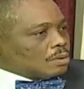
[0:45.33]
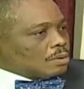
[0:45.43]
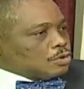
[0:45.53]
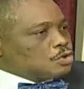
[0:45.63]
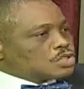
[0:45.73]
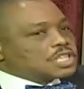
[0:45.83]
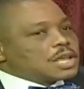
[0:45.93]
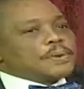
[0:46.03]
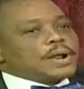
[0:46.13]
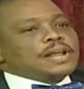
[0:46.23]
uses a
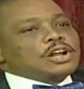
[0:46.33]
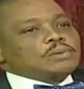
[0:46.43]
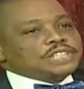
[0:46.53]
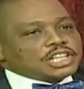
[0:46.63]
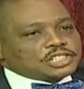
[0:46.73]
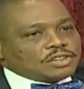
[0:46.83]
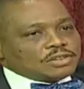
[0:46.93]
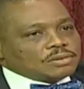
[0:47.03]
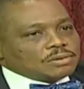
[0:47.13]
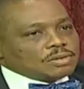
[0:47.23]
preliminary
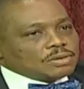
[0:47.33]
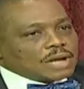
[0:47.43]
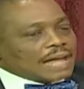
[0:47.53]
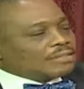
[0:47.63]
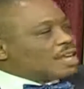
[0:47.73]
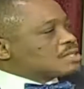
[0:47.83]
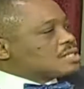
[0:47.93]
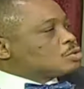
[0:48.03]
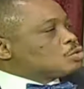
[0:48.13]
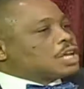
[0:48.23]
objection and takes
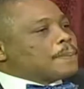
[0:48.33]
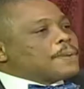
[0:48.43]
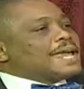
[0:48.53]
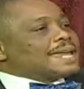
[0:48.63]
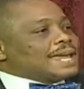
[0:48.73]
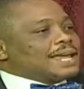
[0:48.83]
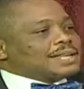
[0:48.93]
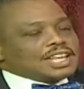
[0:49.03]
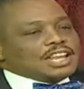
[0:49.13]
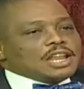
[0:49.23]
it to keep a
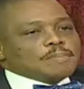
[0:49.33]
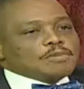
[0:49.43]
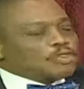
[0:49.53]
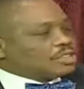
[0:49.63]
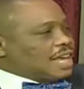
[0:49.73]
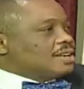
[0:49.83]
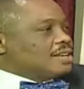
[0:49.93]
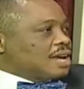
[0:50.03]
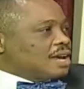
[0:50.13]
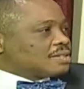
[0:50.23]
case in limbo for 10
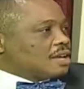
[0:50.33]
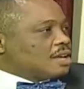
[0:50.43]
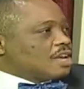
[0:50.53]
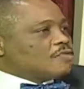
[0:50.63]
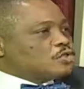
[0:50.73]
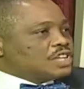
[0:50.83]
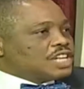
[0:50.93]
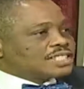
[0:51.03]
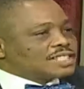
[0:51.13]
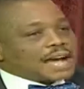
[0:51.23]
years, even though
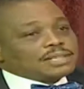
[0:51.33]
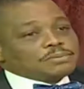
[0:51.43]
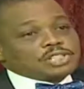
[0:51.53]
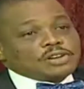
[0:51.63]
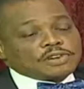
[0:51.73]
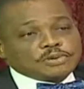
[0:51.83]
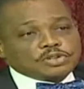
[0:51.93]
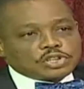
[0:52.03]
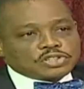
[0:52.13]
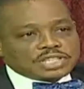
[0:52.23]
the Administration of Criminal
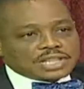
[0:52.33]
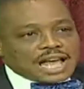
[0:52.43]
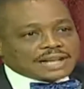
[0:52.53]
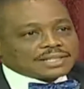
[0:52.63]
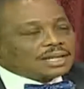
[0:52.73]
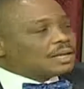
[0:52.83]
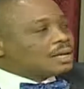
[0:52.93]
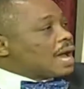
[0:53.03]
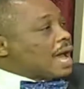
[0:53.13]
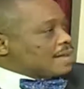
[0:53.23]
Justice Act
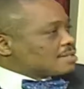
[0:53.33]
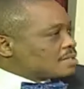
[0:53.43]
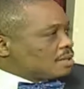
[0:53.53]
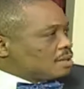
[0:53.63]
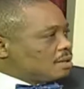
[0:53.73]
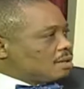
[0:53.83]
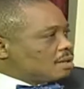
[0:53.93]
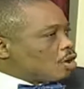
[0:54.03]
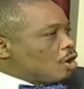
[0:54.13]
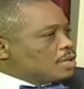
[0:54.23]
has
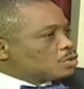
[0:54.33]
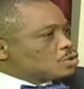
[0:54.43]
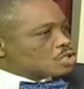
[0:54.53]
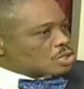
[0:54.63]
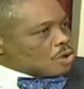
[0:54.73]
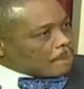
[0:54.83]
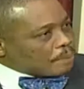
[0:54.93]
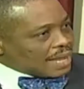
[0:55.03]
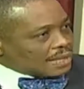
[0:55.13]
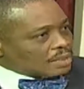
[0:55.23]
come in to stop
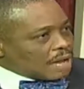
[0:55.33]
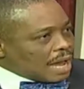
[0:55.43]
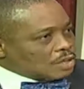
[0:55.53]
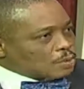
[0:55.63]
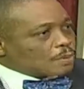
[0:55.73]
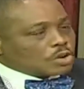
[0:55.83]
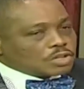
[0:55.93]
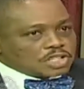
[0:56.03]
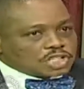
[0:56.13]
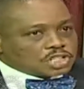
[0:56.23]
that, and the Supreme
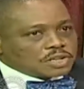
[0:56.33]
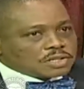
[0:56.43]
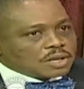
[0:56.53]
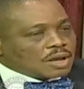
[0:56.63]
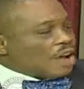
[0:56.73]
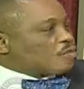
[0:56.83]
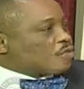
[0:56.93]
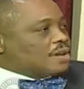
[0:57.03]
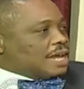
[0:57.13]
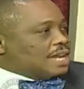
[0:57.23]
Court decisions
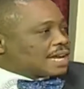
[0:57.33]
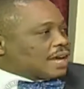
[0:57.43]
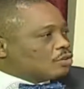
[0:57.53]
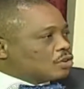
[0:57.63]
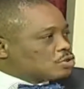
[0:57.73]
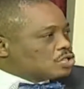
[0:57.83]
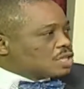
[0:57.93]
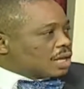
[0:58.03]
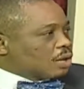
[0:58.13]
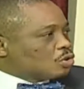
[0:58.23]
affirming that they cannot use
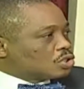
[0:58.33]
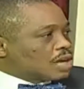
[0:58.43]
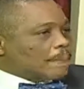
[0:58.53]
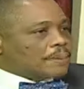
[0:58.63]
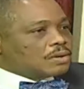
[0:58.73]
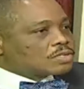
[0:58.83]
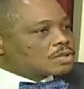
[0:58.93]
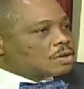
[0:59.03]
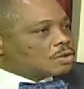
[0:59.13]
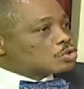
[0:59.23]
interlocutory appeals
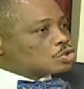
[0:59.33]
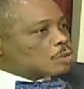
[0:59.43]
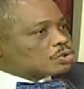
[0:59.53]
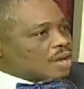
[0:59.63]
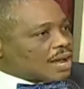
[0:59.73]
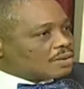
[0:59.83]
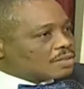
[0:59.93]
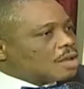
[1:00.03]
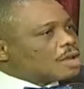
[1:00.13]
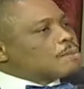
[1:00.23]
to stop trials.
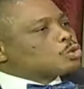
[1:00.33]
But